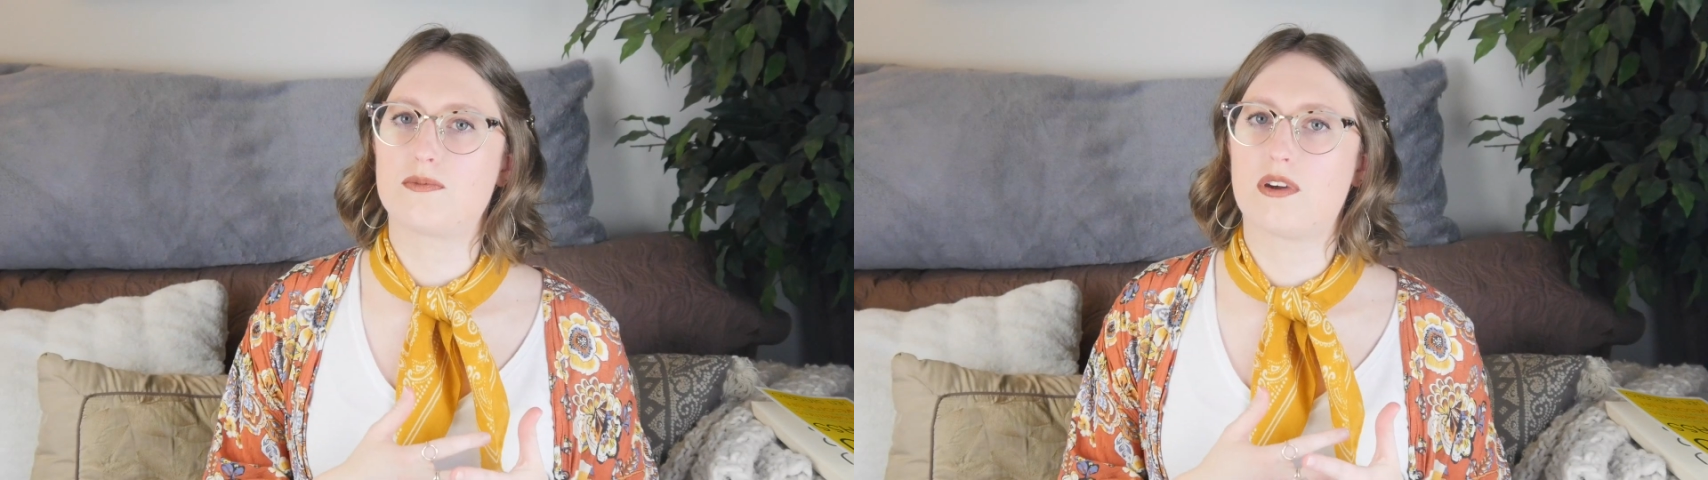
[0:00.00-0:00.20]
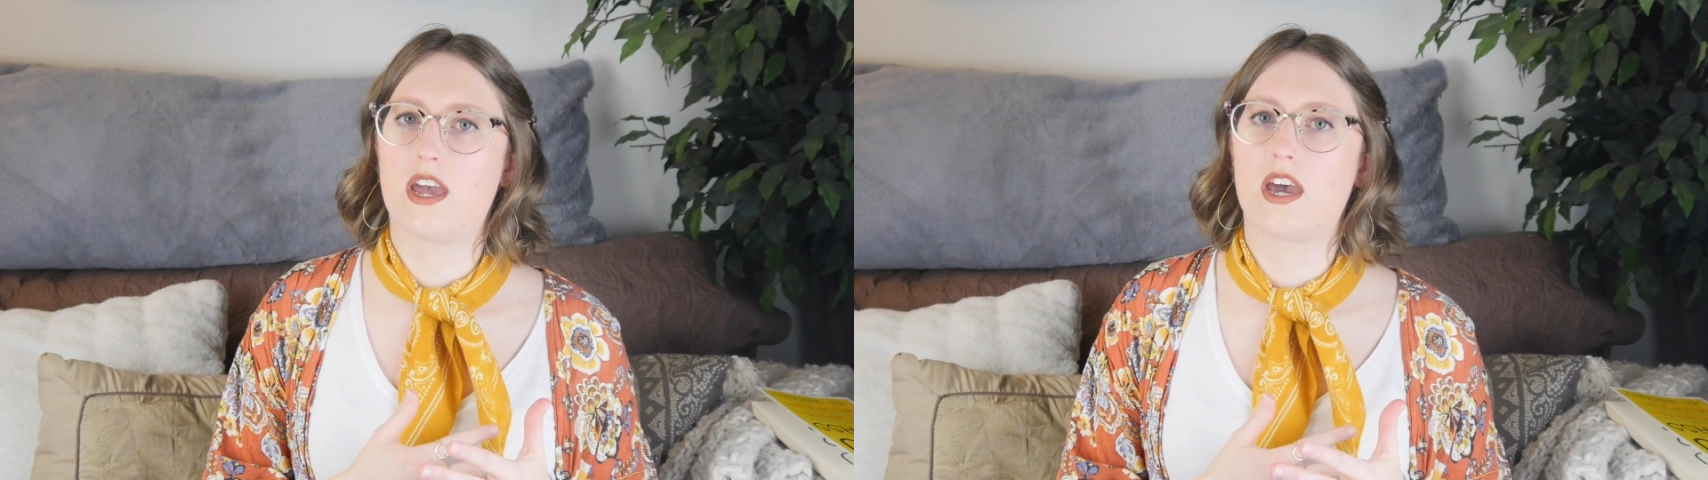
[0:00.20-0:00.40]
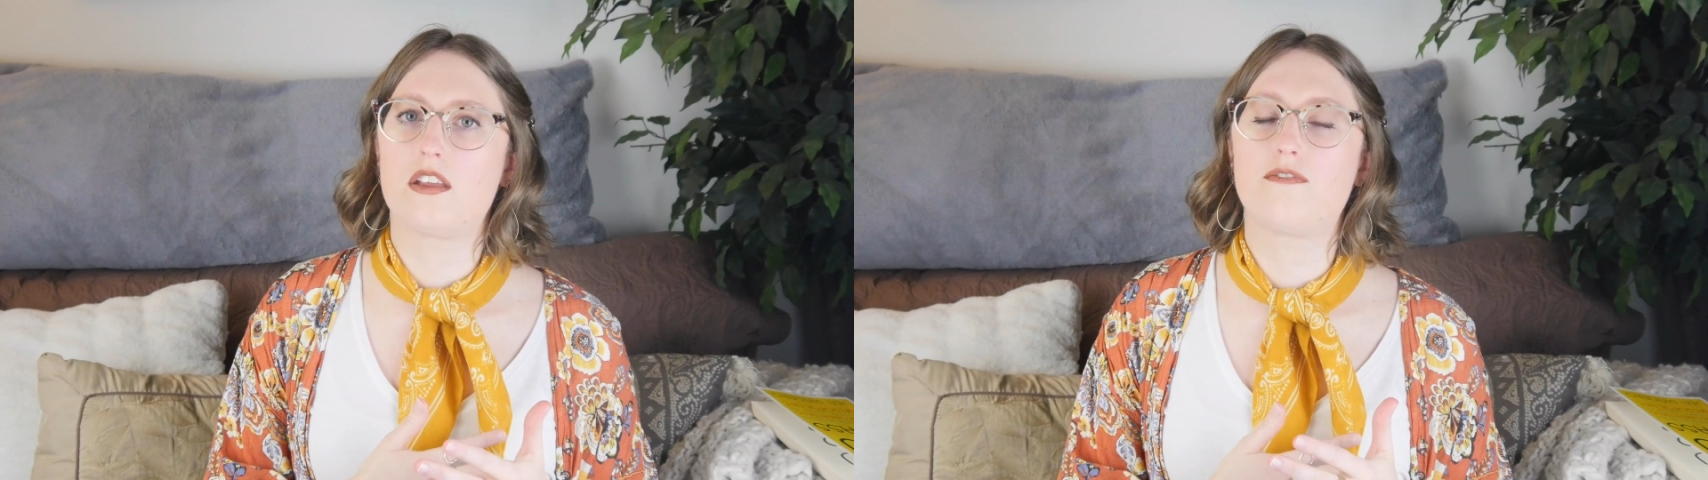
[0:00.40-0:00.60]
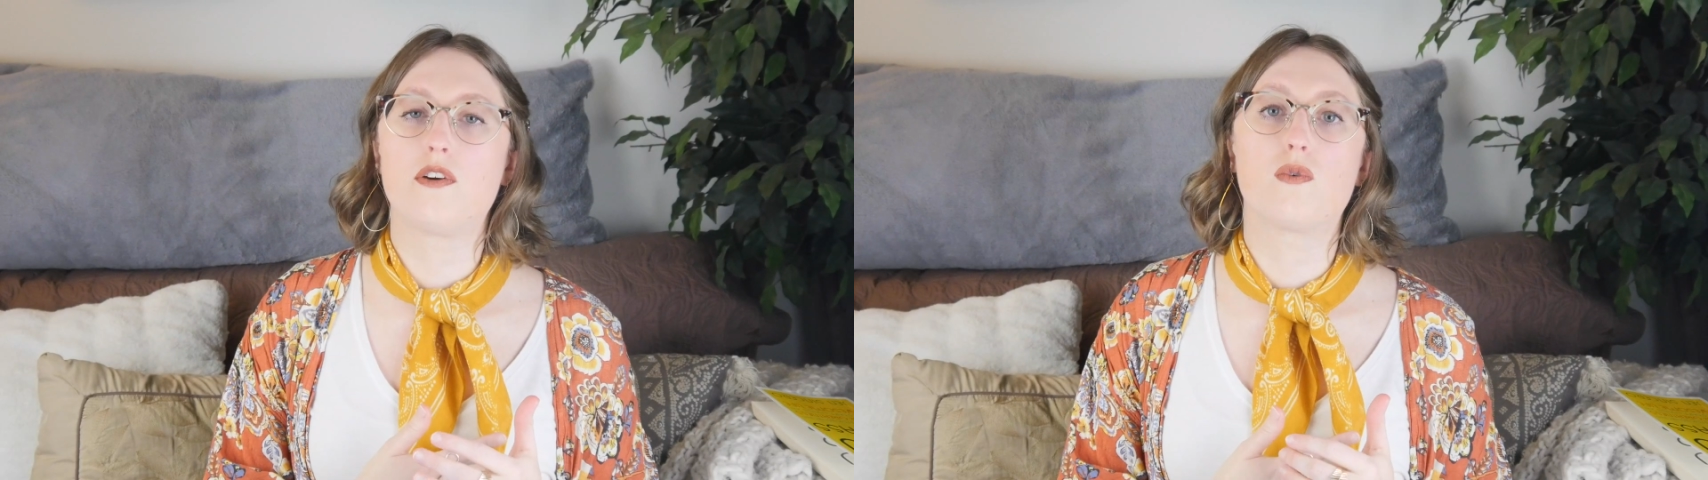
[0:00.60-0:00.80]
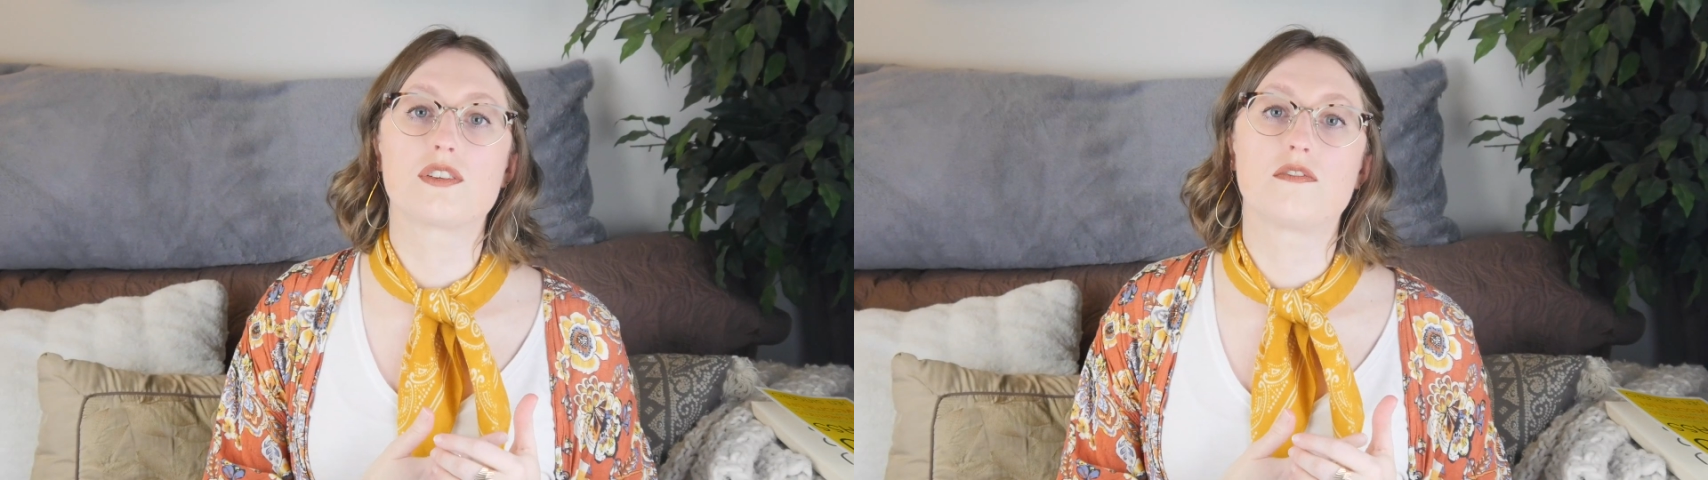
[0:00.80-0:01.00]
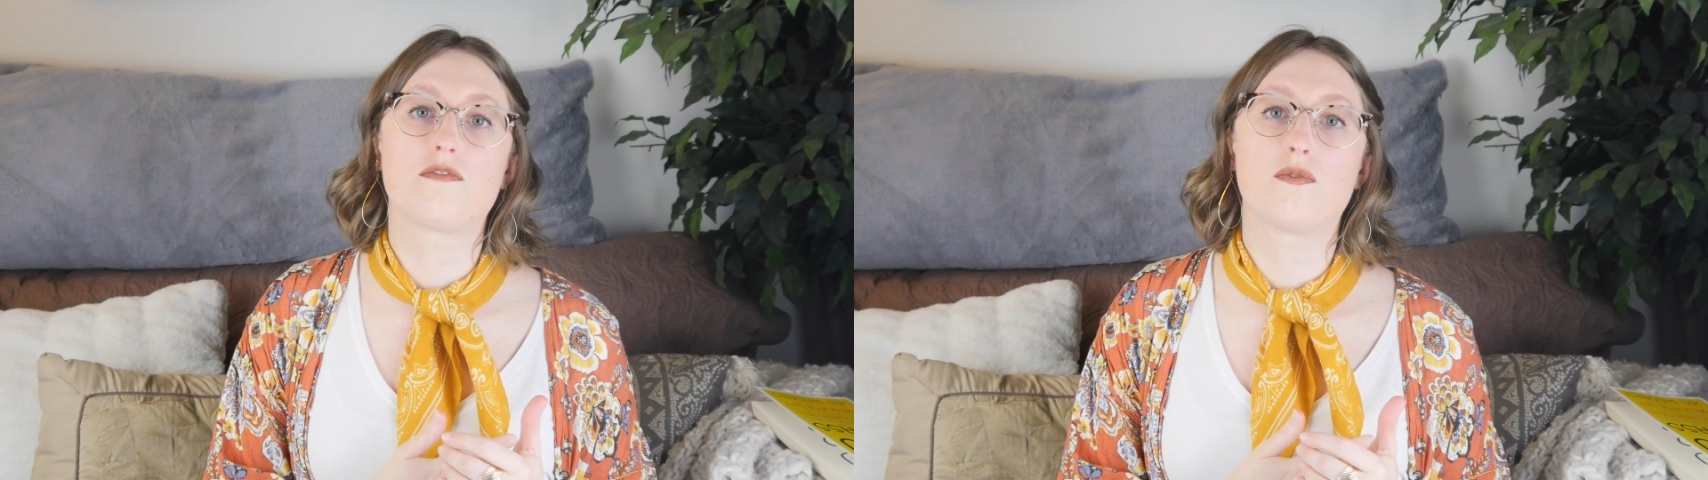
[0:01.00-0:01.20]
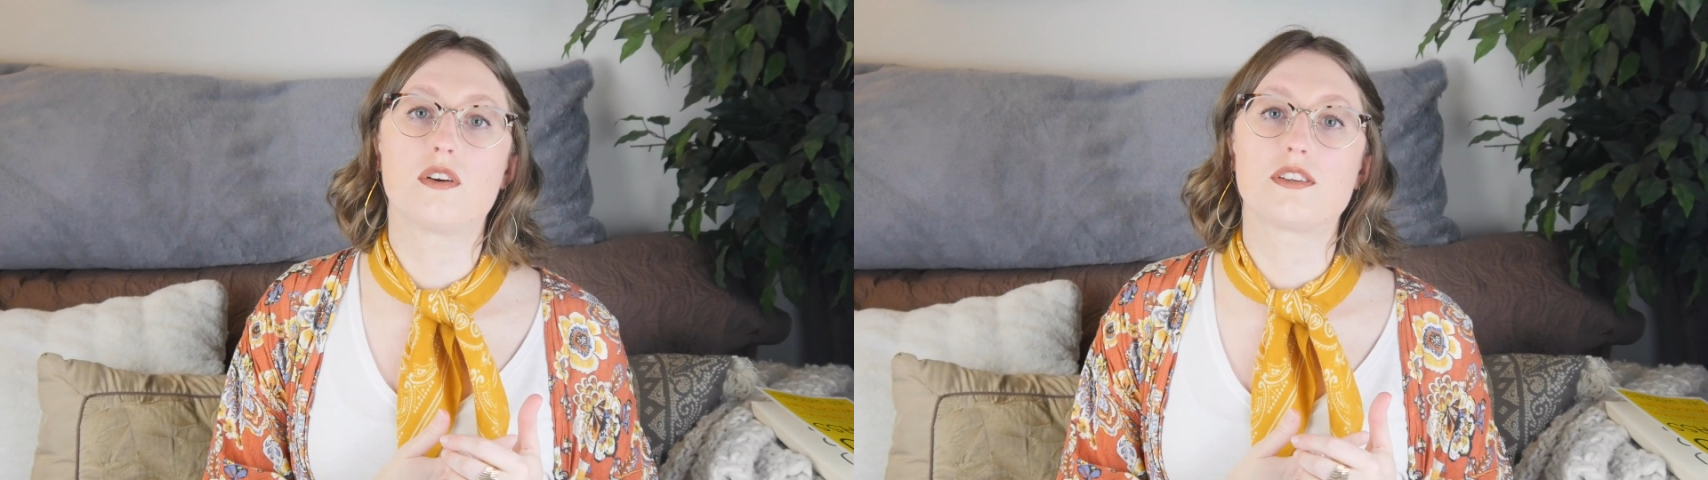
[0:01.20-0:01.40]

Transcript: in my head if it wasn't for